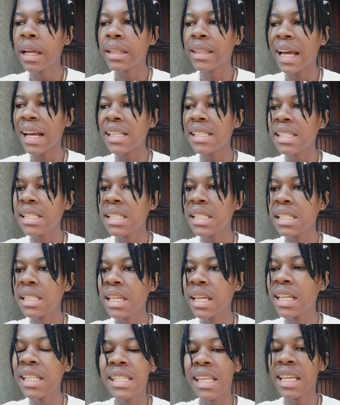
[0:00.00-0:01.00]

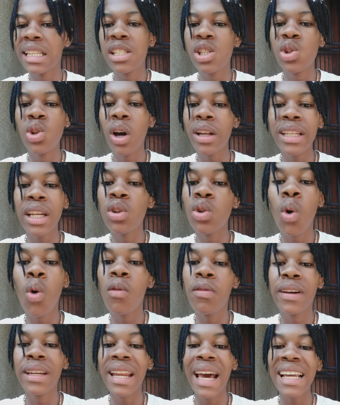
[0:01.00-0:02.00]
it's not an
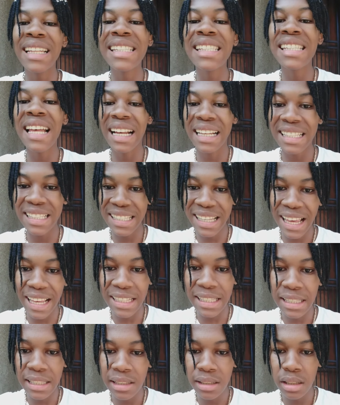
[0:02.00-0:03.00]
overnight
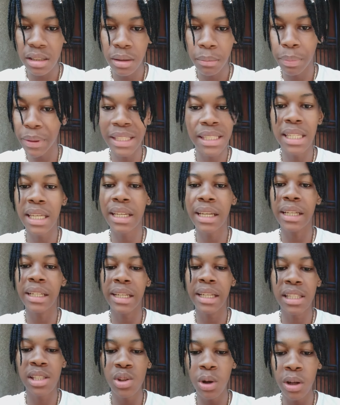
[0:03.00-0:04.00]
success. Basically,
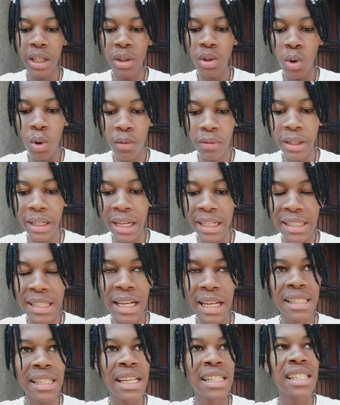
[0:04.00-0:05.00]
it's not an overnight
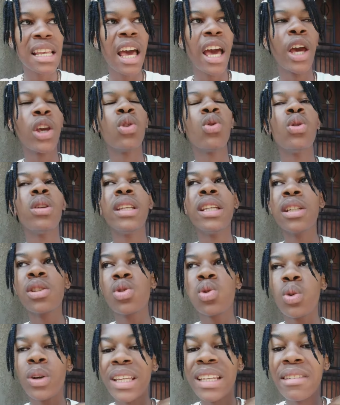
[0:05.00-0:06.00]
success. You need
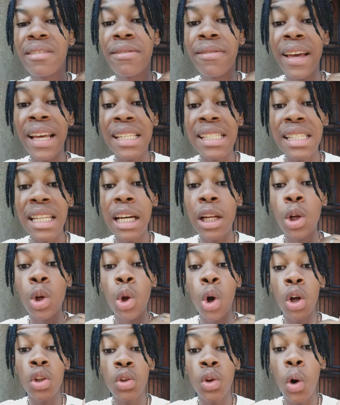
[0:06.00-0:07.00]
to invest a
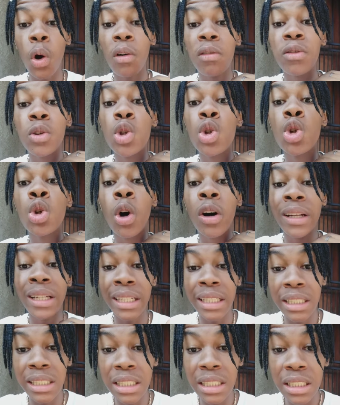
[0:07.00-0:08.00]
lot of
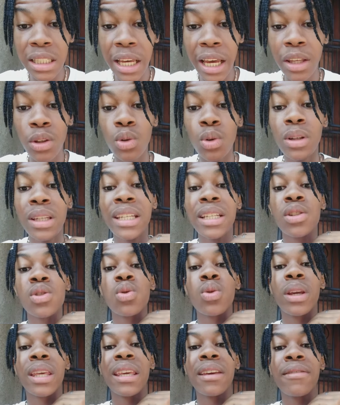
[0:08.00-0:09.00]
knowledge and you need
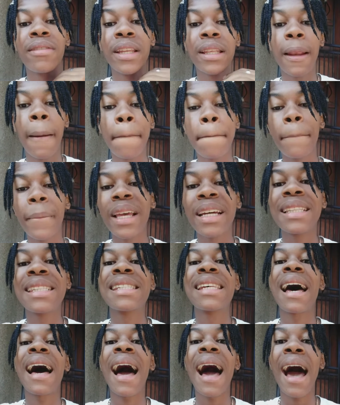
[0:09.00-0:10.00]
to give it
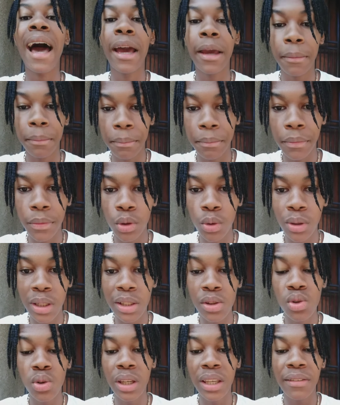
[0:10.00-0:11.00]
time. You need
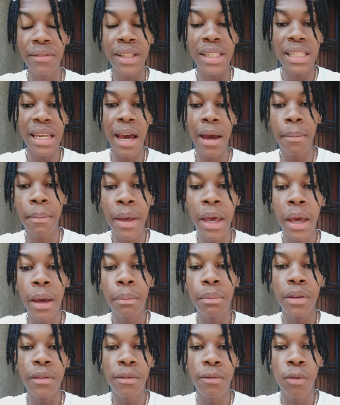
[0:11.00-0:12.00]
to give it time
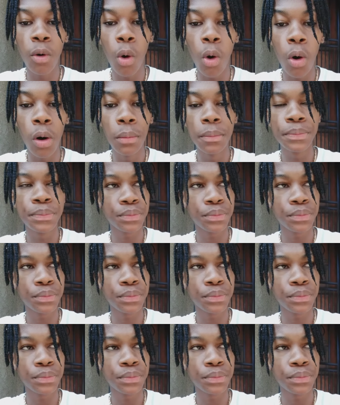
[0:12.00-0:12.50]
before